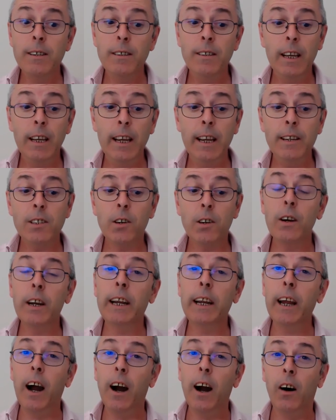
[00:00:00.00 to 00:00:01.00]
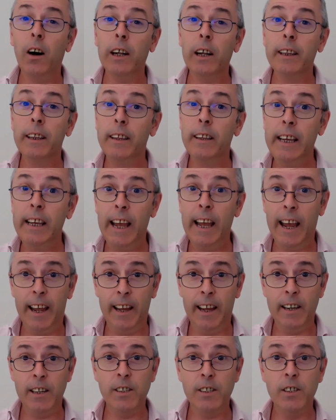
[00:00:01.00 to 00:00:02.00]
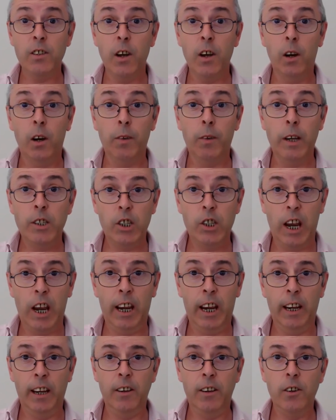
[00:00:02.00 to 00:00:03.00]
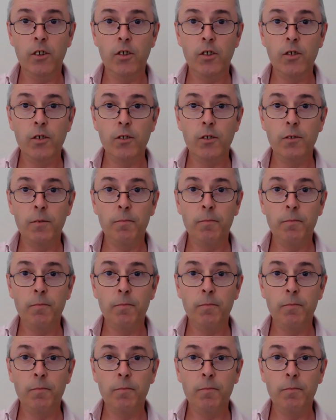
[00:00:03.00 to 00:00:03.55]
teetering on the edge of a change.